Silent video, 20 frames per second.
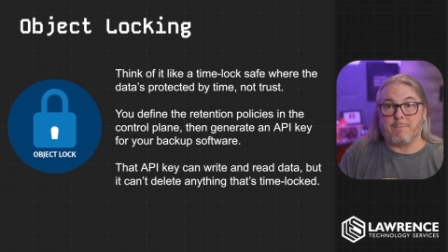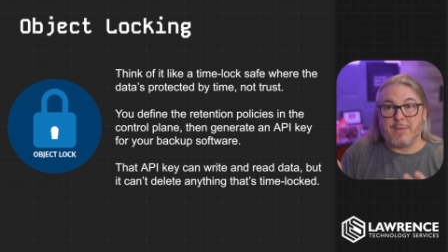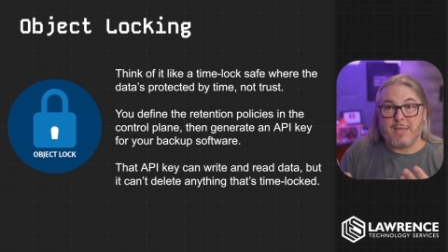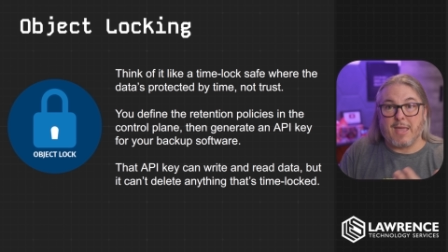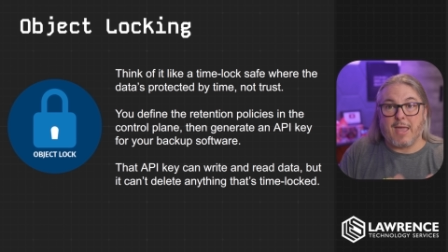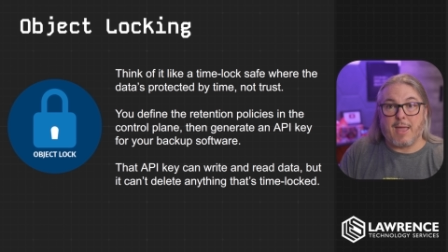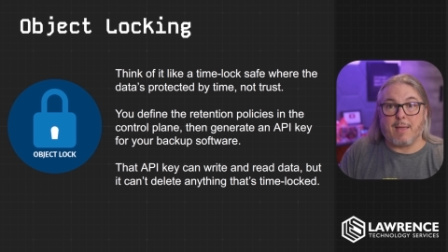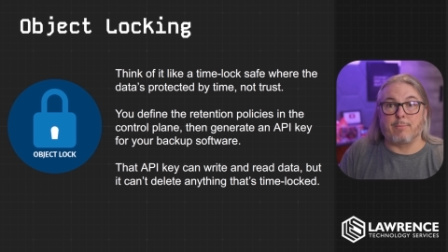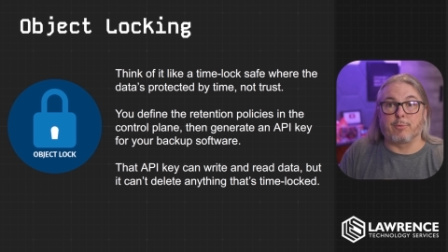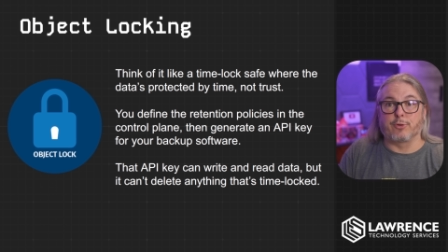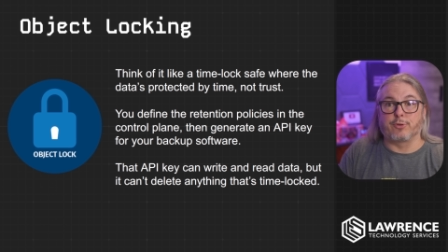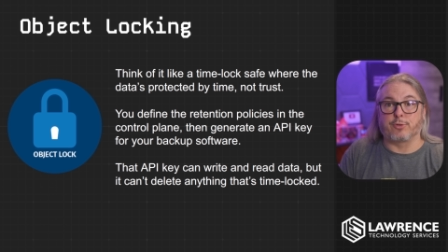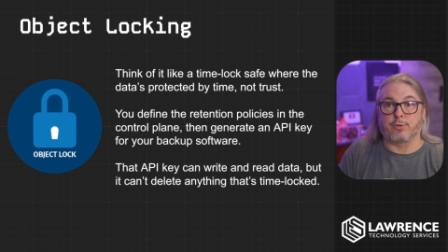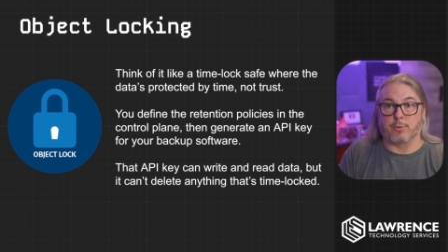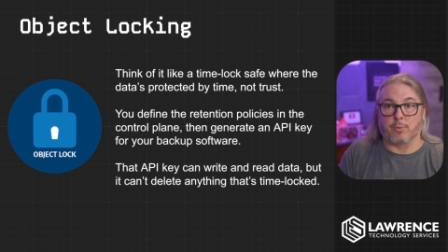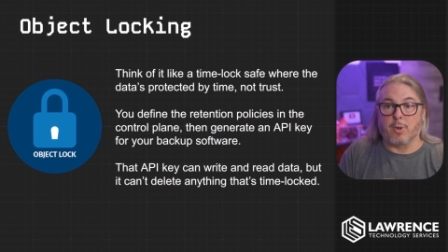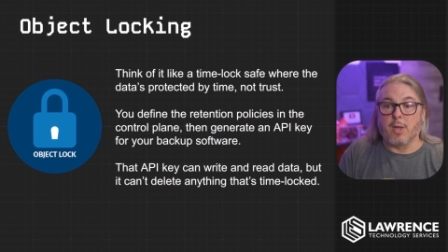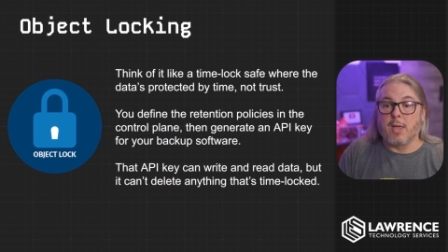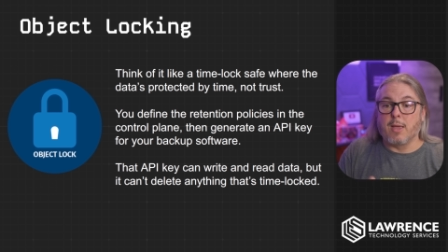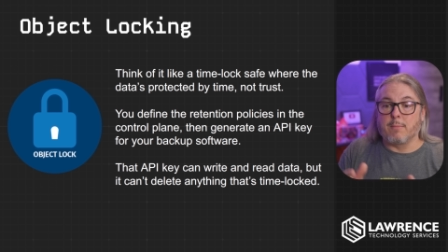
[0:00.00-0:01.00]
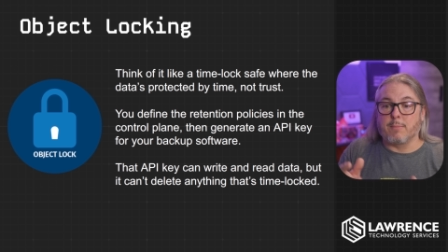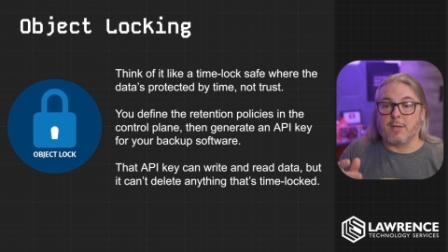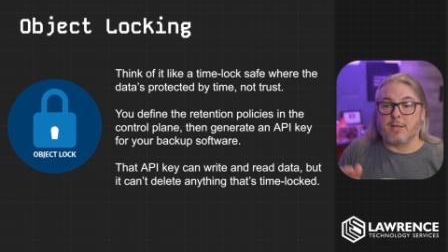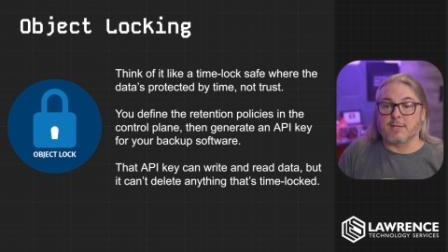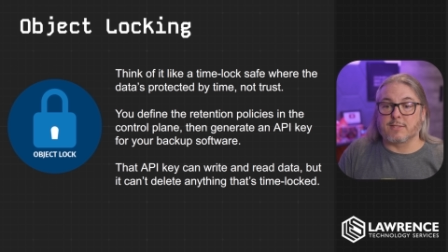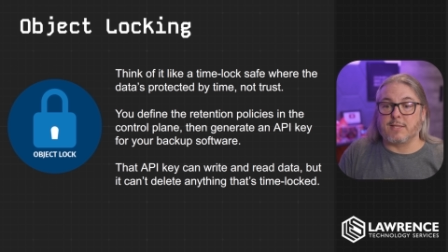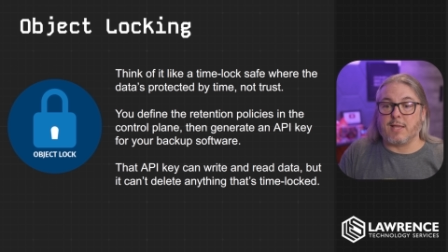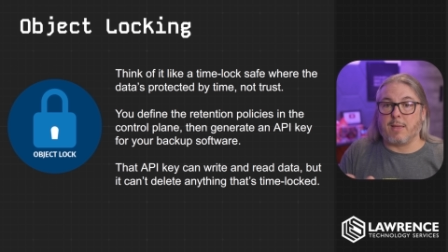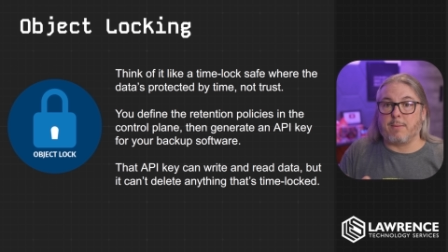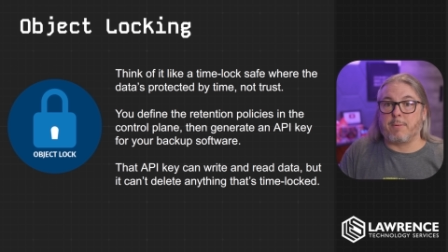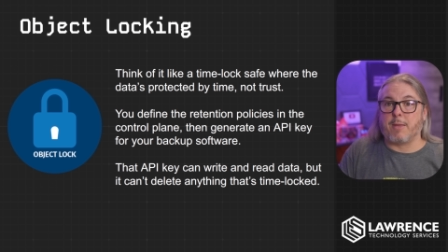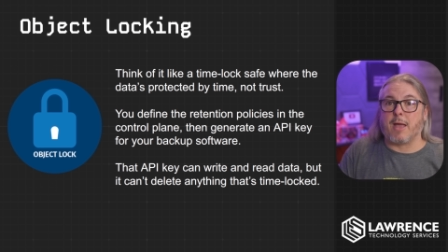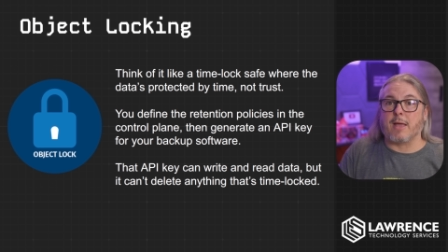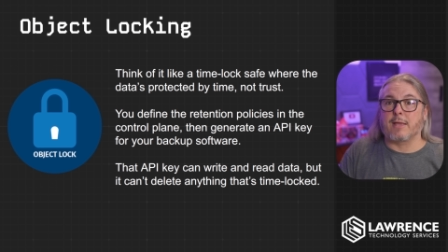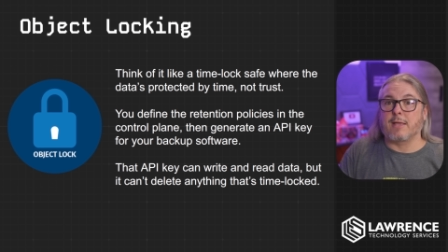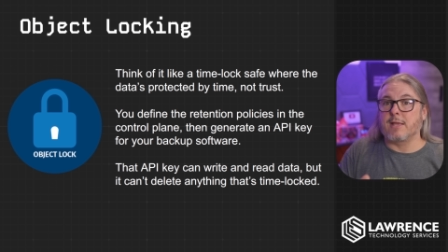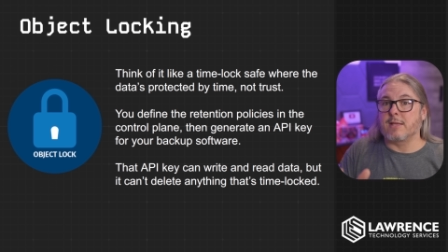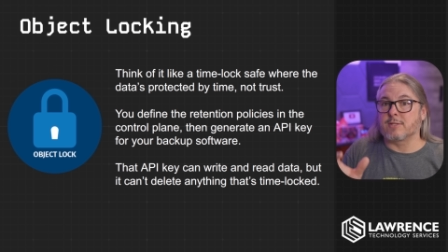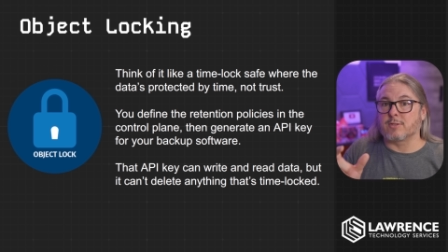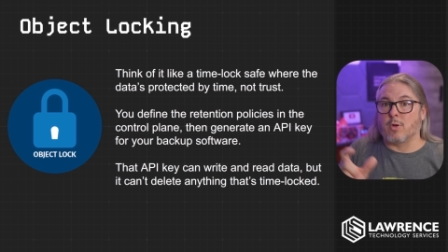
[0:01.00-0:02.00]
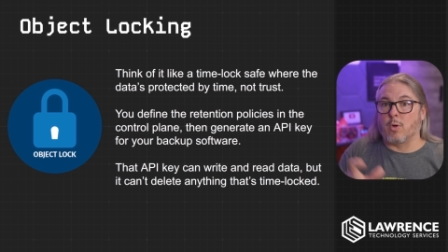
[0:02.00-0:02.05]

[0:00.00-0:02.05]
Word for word: be able to because the API key is